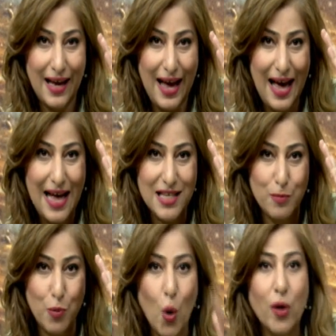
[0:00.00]

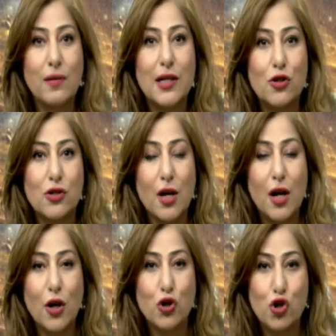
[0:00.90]
has broken that
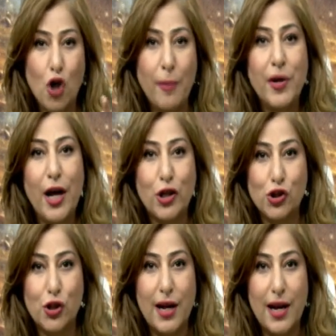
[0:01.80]

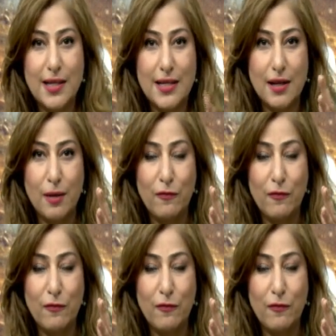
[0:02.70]
domination, and it's a